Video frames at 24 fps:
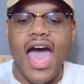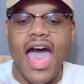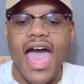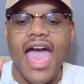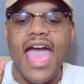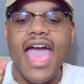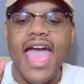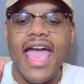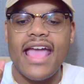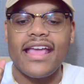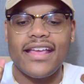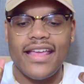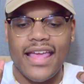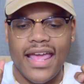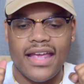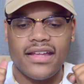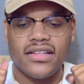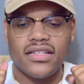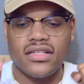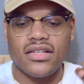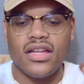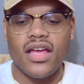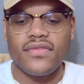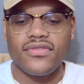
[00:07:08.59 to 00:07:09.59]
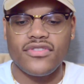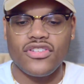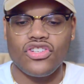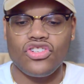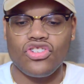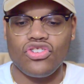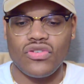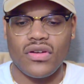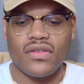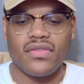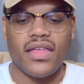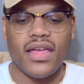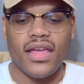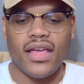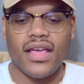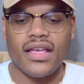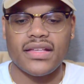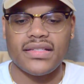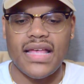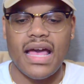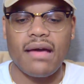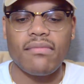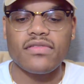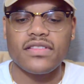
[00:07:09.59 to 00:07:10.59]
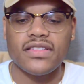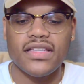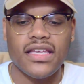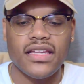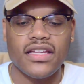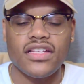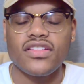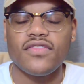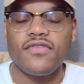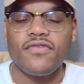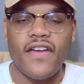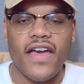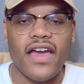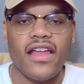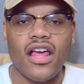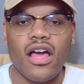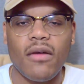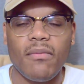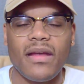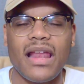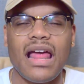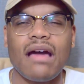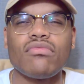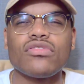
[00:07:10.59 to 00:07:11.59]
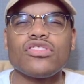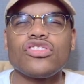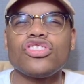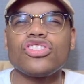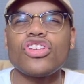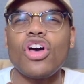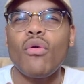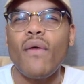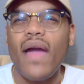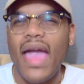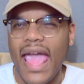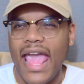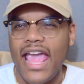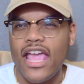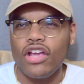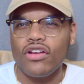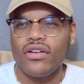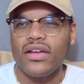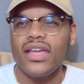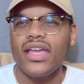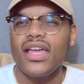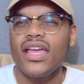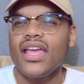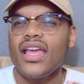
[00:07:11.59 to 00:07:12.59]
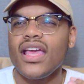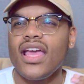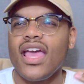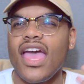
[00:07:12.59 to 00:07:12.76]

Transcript: I had gained enough strength, like, because I was getting fed up and I was so angry.